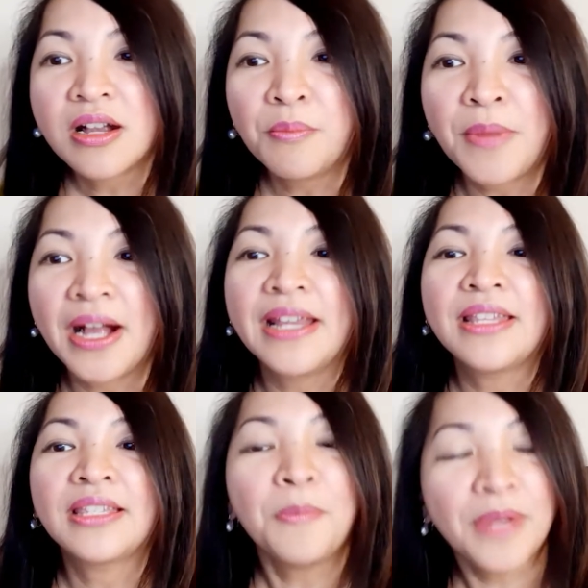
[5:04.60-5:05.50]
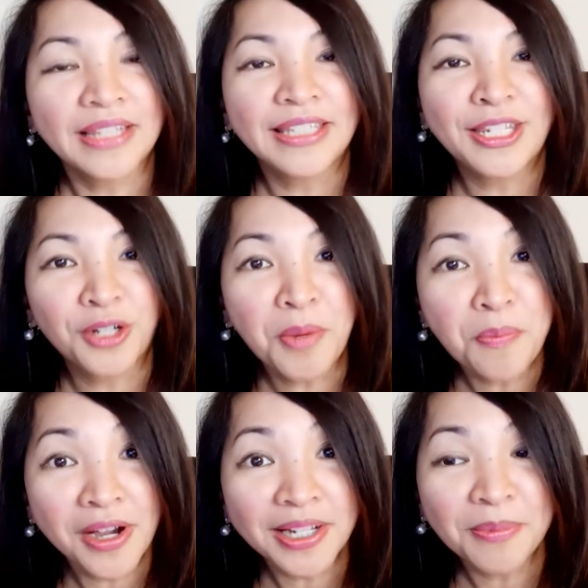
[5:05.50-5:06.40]
by subletting your
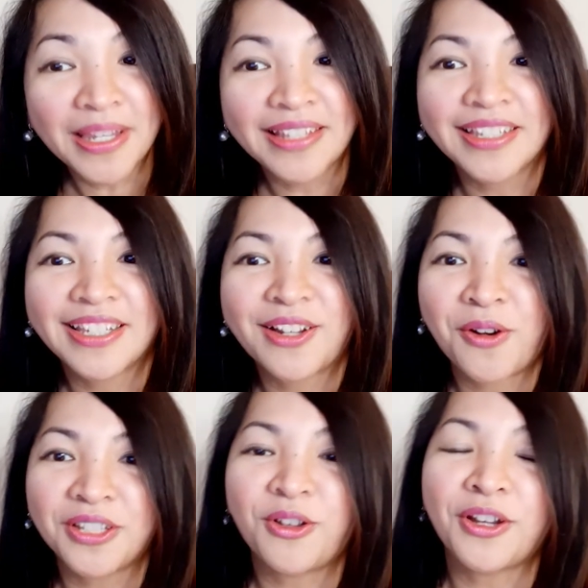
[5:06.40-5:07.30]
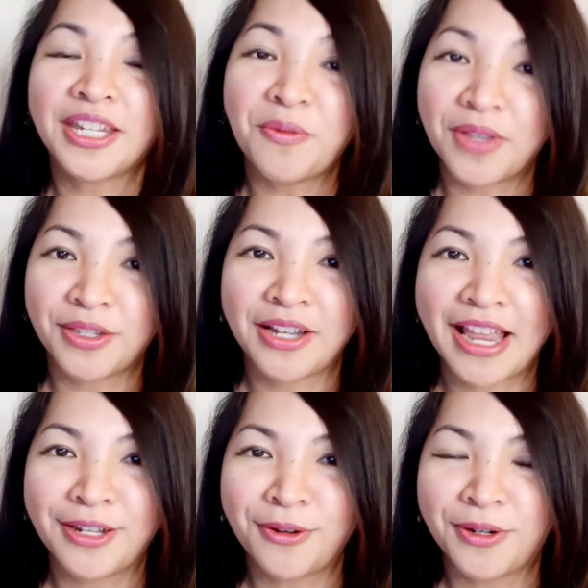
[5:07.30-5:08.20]
apartment or talking with your
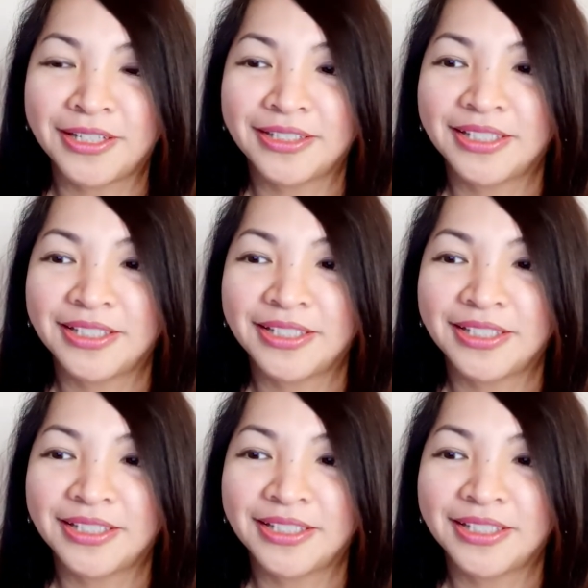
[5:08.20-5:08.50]
landlord.